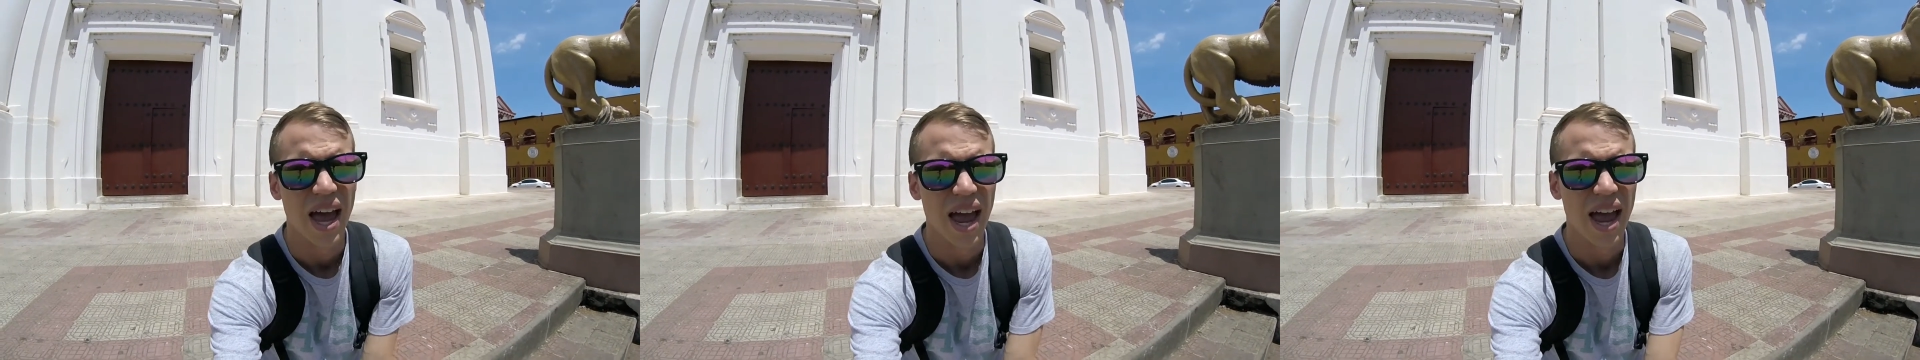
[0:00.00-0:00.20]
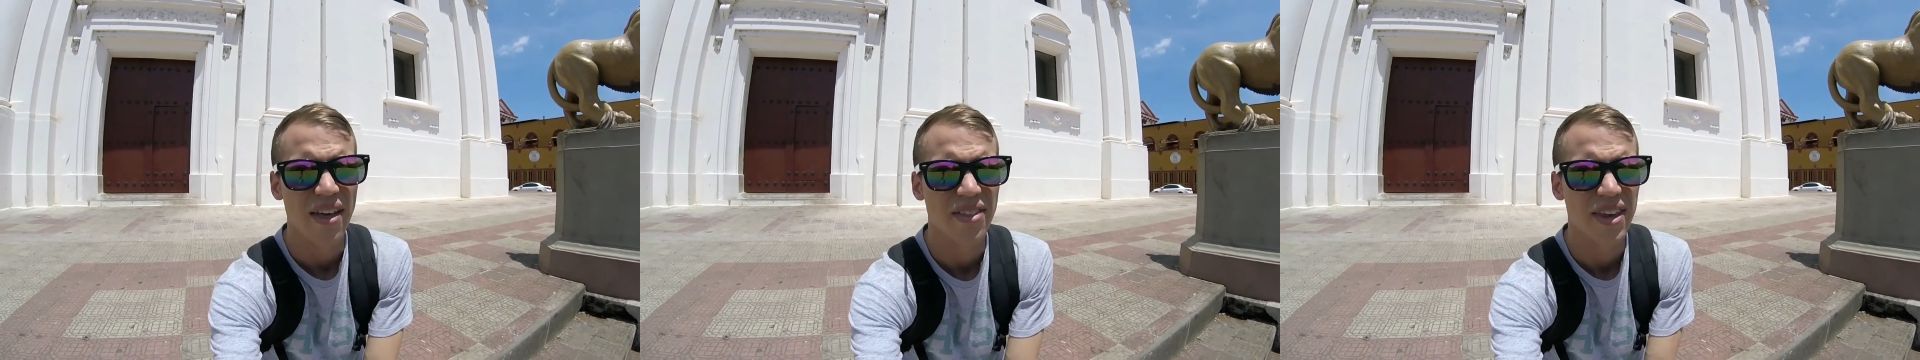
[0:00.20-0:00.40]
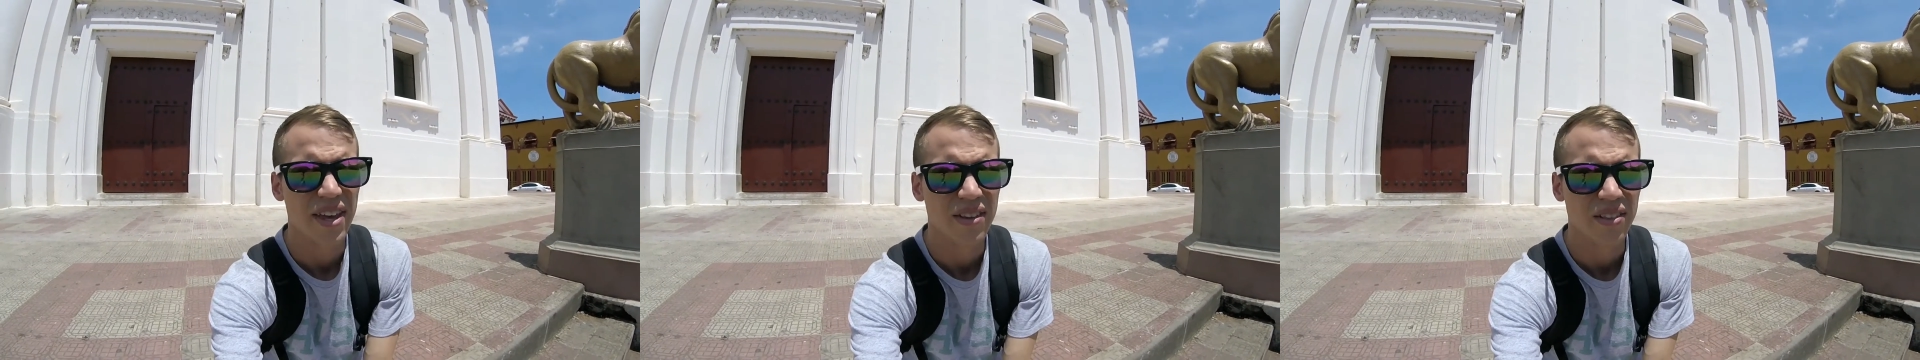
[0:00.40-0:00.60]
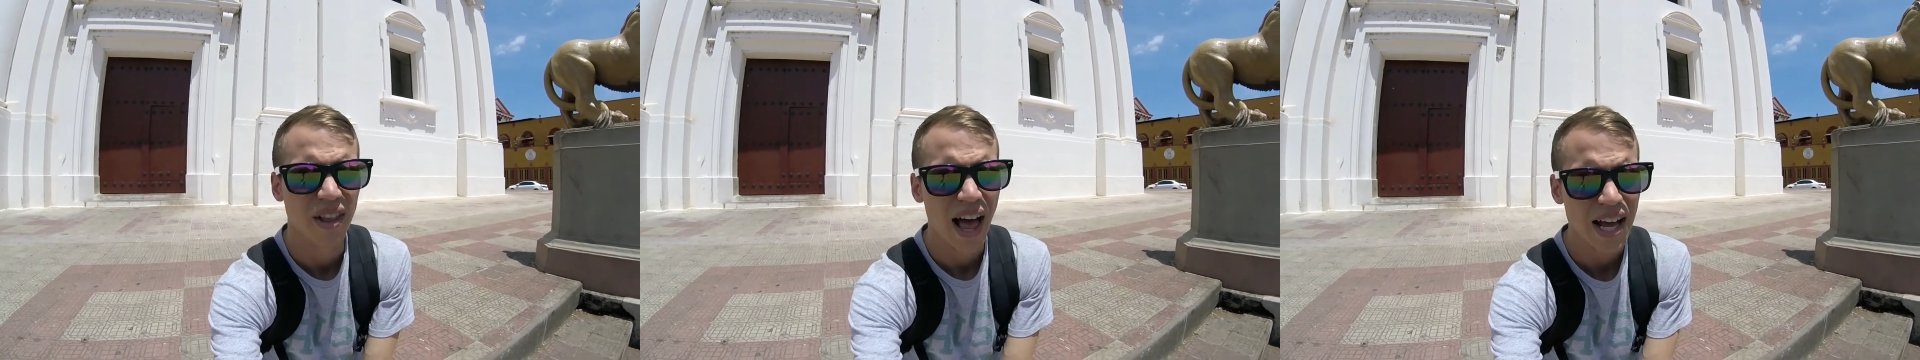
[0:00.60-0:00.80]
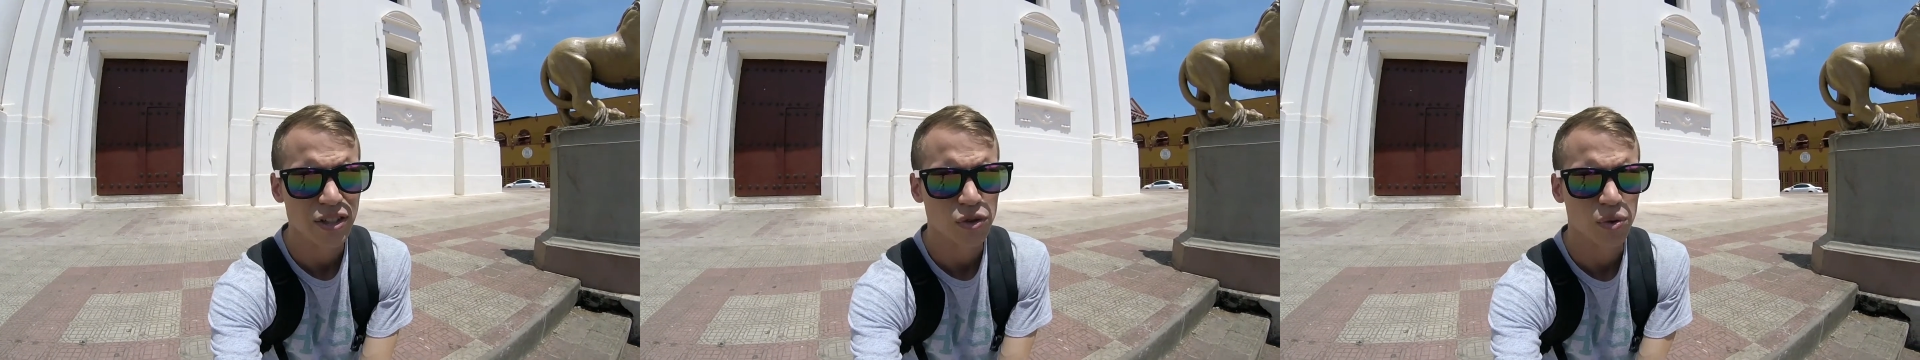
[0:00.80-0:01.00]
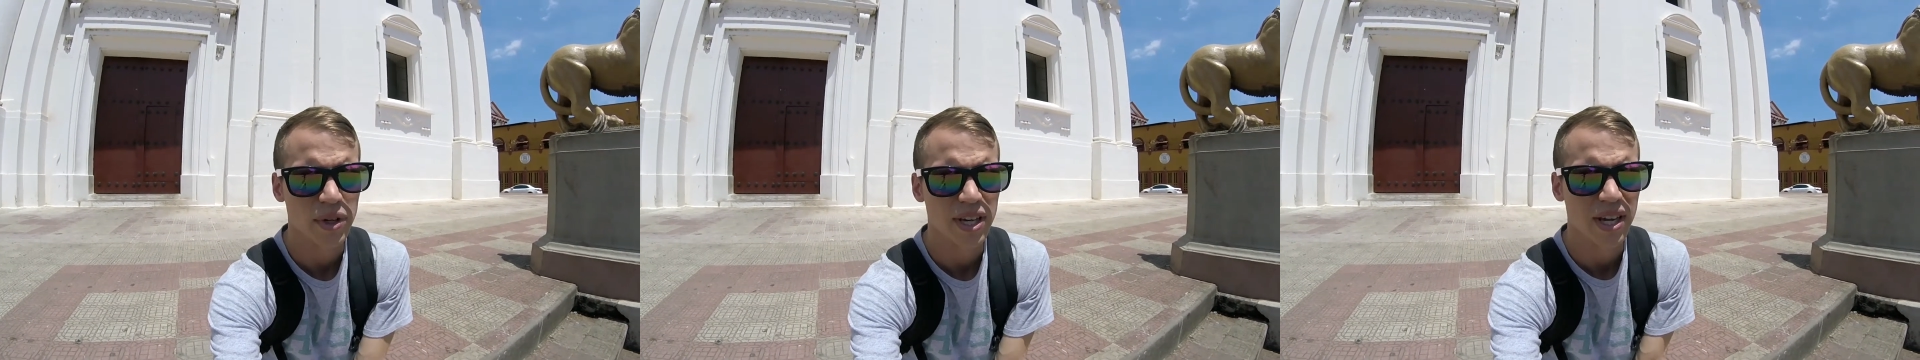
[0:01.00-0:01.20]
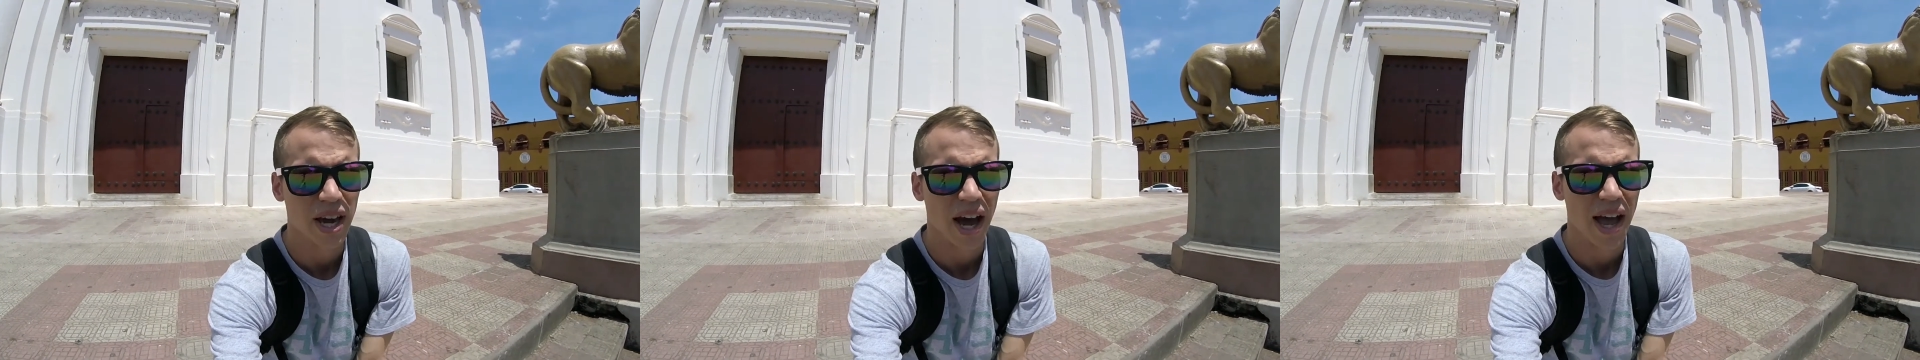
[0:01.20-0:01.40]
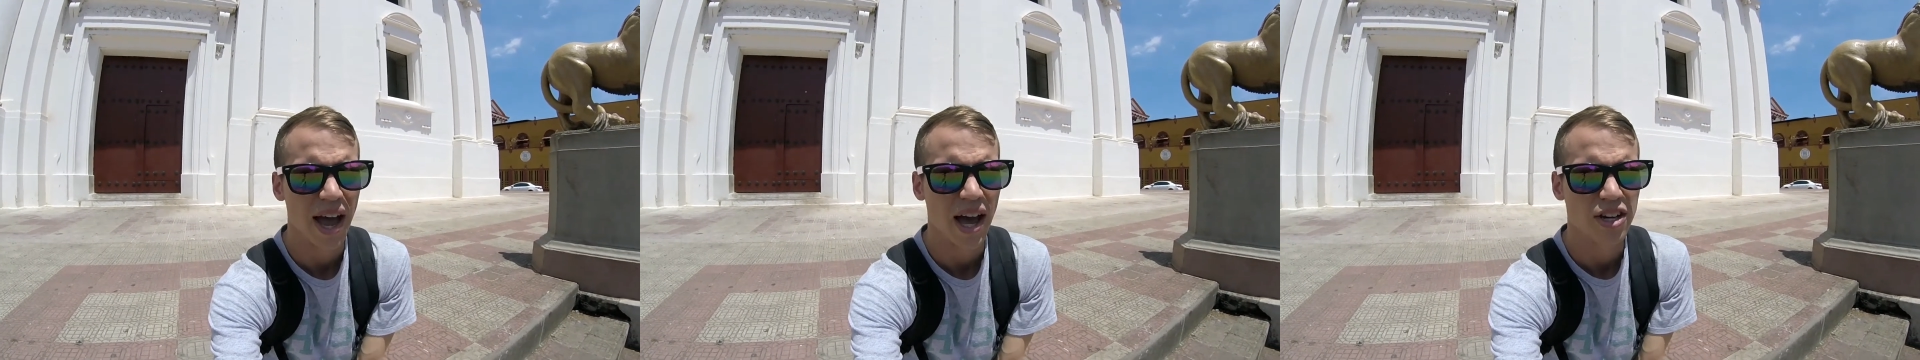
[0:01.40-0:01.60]
And then last week,
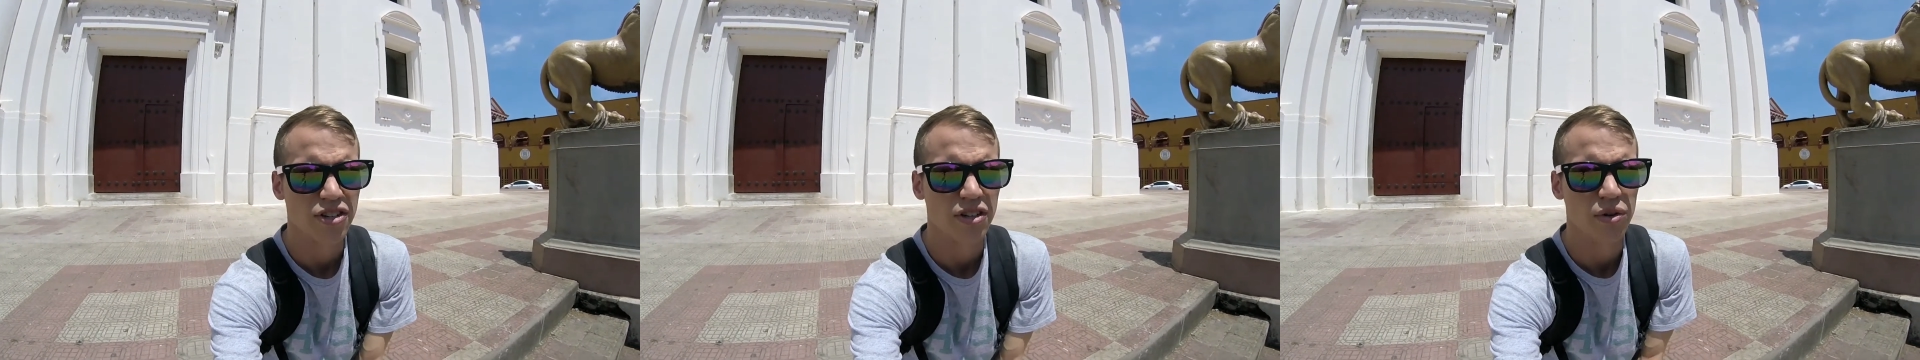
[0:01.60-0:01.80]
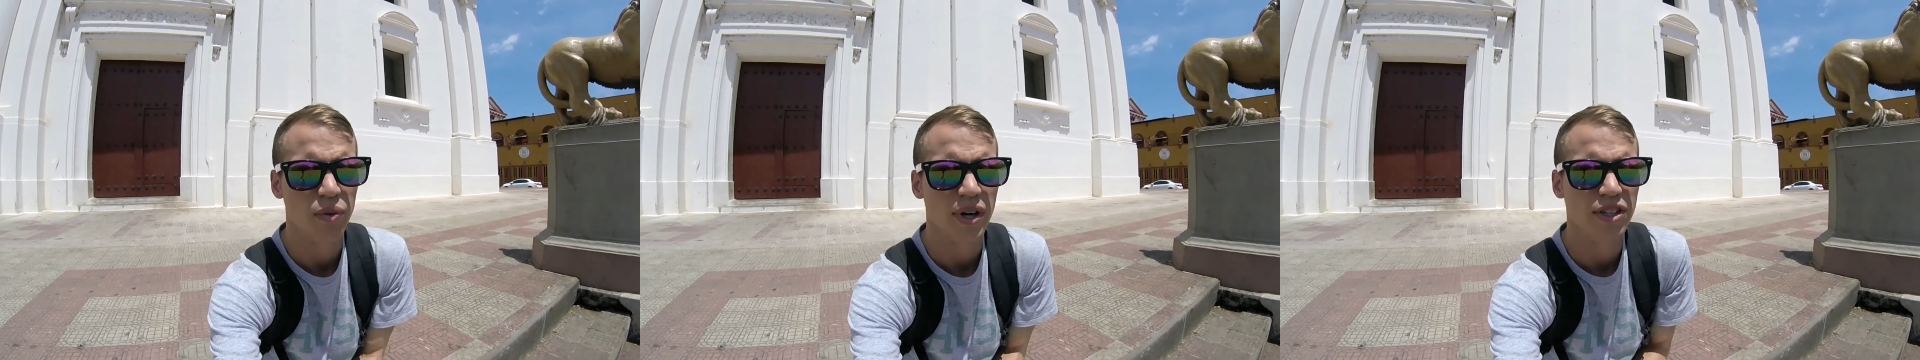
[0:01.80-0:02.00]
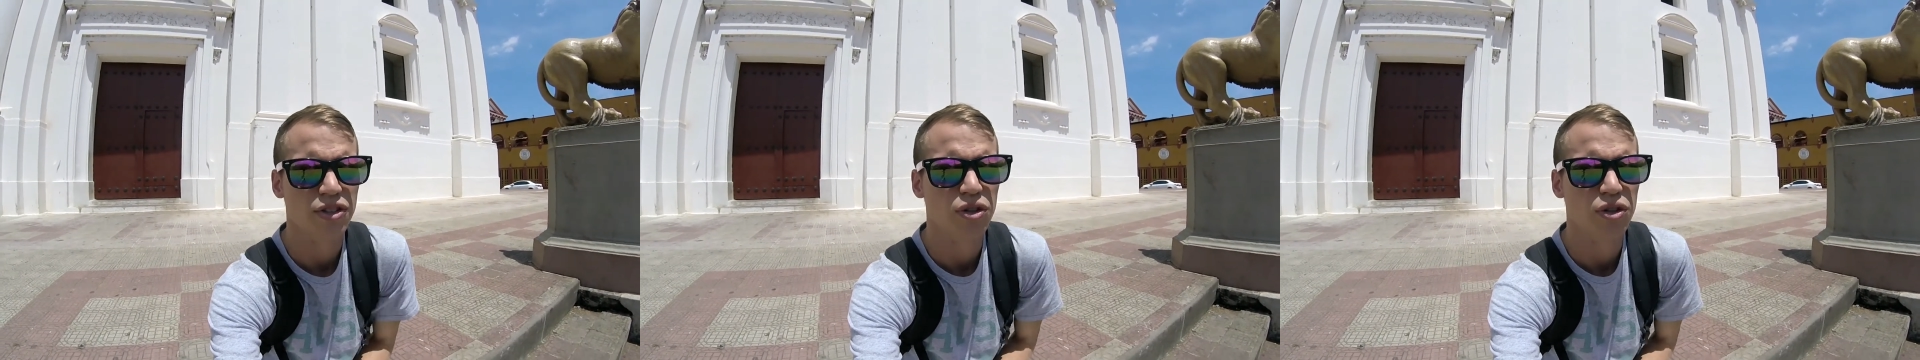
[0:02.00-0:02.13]
I actually went